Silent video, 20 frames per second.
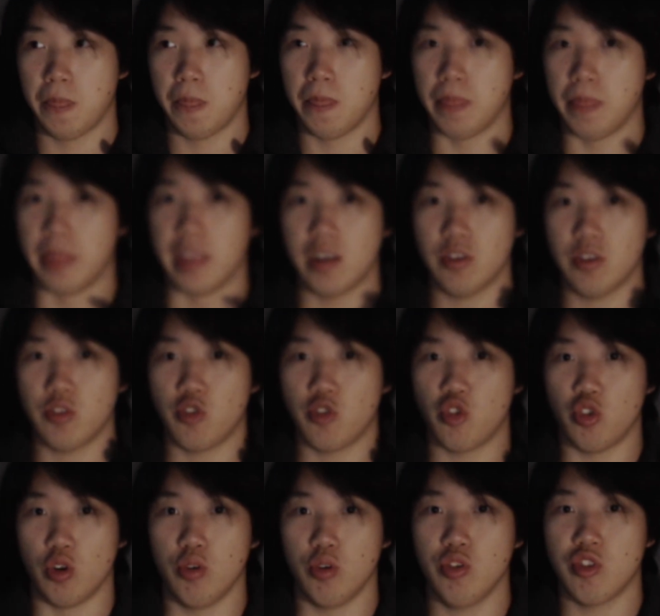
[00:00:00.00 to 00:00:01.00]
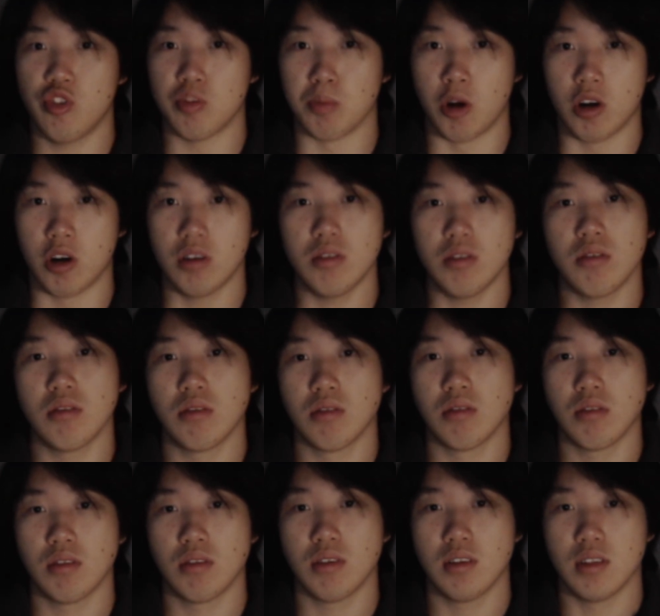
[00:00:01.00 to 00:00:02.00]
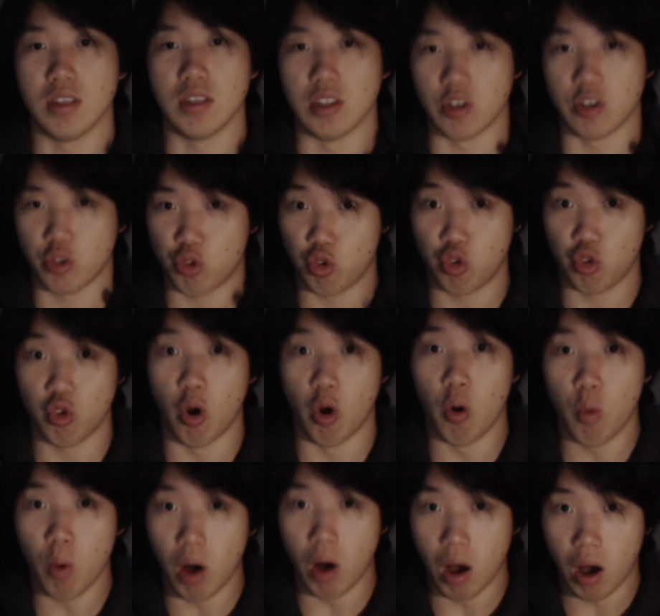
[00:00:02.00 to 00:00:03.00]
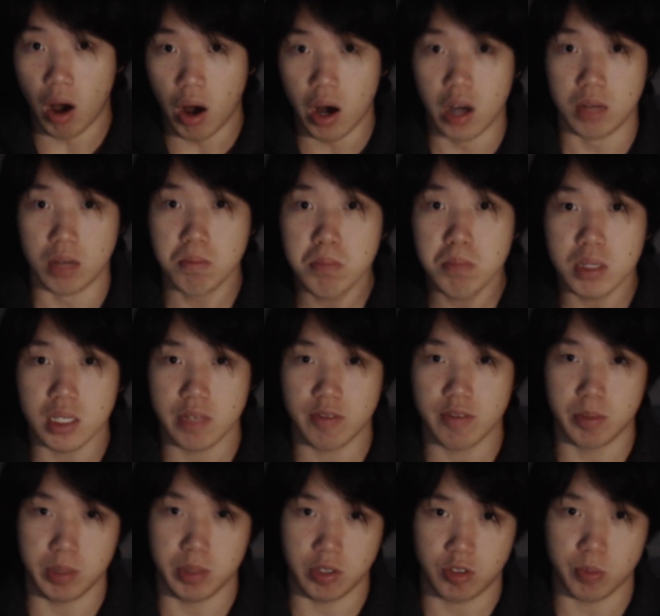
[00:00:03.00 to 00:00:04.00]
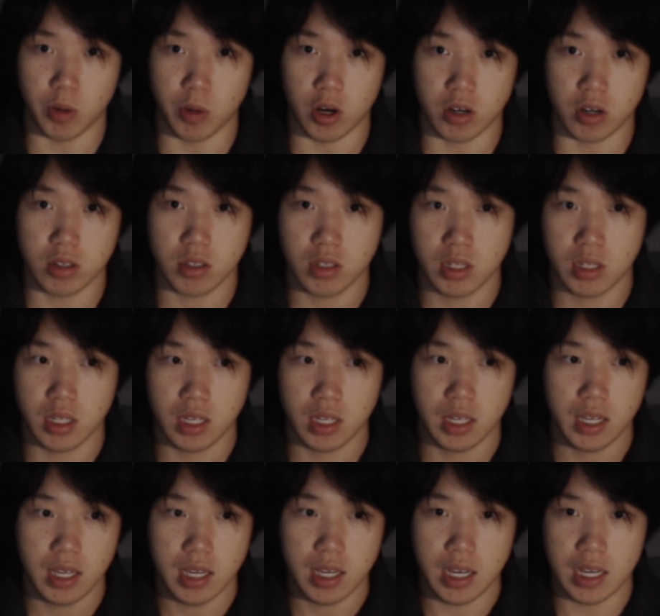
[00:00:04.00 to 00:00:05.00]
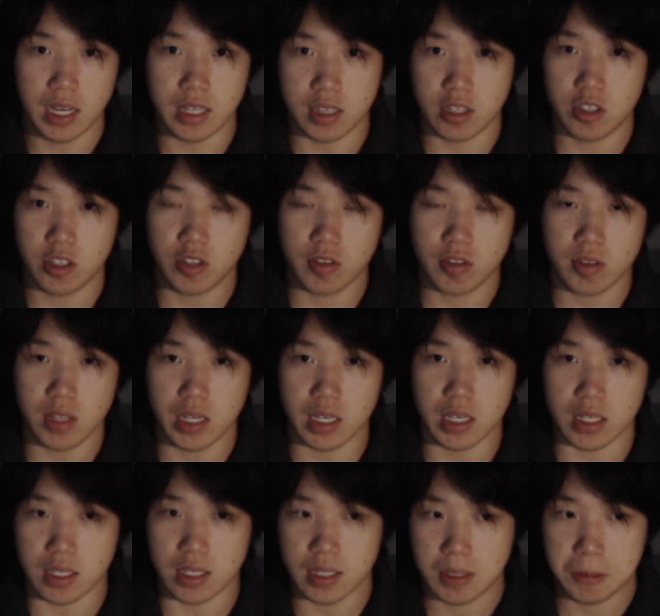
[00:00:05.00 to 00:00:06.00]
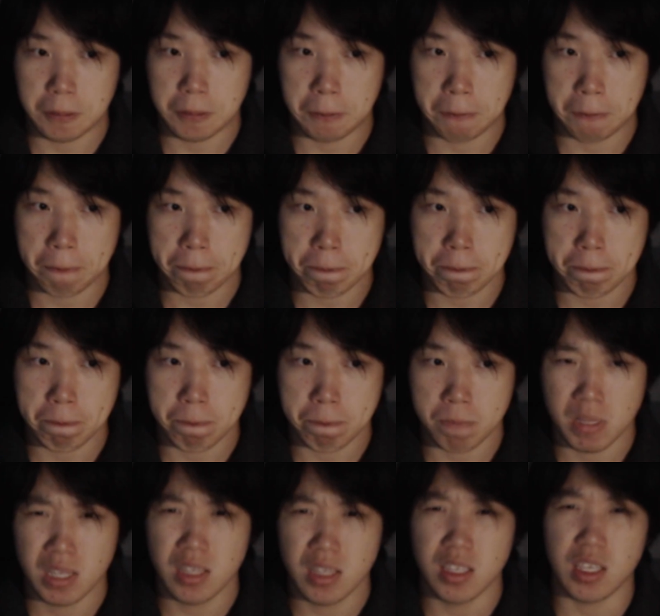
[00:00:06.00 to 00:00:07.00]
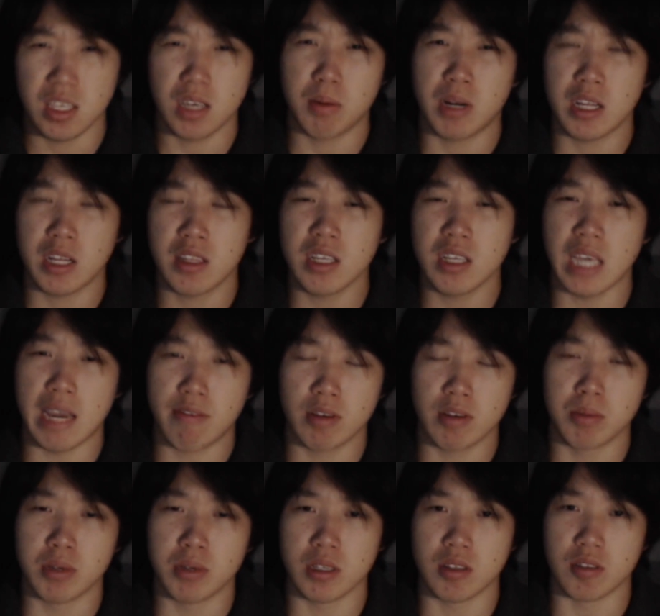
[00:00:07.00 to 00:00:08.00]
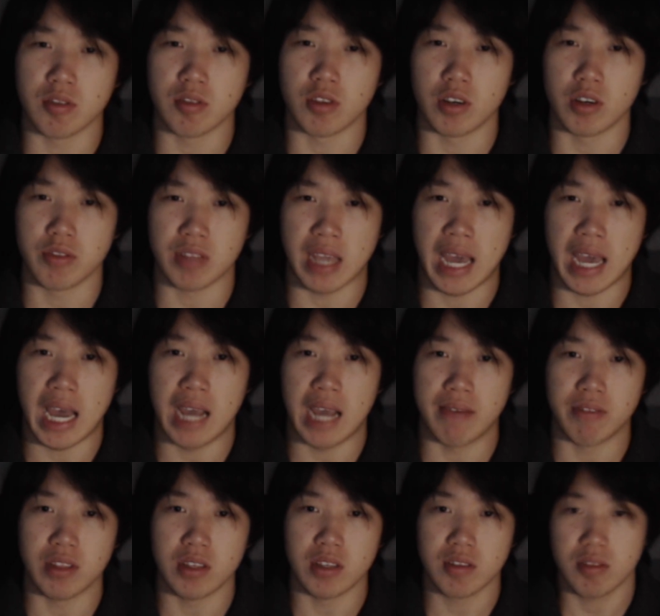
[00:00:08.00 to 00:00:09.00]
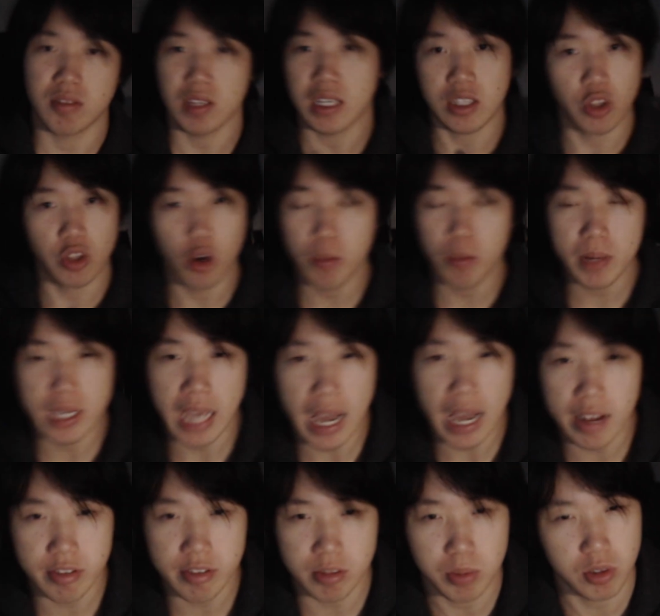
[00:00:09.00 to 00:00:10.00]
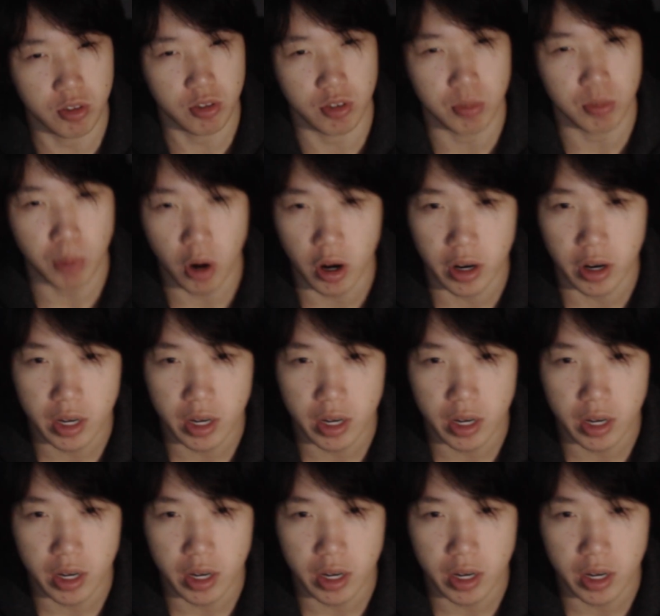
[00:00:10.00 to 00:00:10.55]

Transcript: they're so smart. They're so unbelievably smart. And they're just like, yeah, but I think everybody deserves to have this. Like, nobody has to be as smart